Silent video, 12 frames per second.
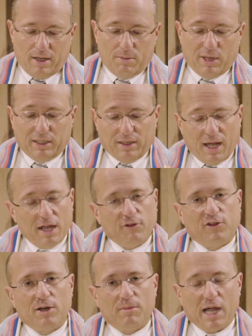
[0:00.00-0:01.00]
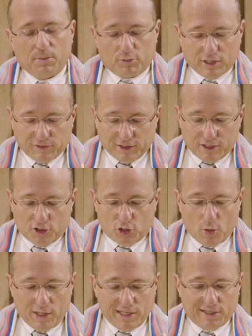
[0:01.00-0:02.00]
In my life and in my privileged
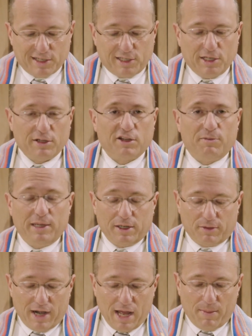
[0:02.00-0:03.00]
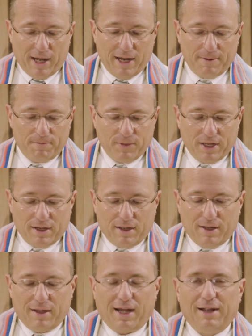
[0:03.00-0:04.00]
26 years of being a rabbi,
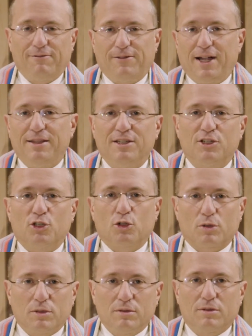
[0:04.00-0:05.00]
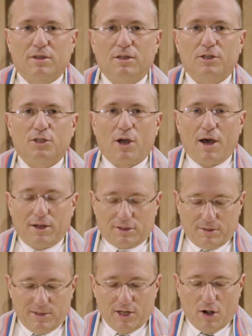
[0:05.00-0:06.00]
I find this truth taught
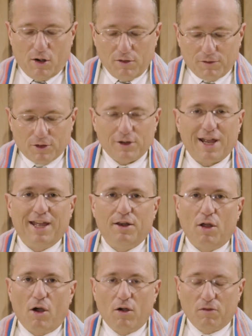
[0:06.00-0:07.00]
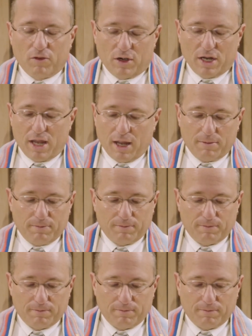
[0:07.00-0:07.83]
to me over and over again.